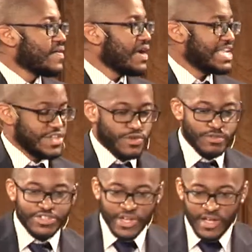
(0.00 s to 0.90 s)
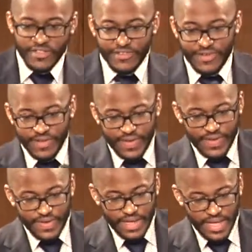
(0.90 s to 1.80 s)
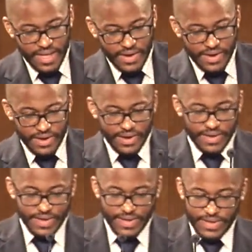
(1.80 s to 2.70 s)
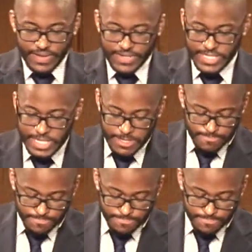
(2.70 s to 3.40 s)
And you just can't see it.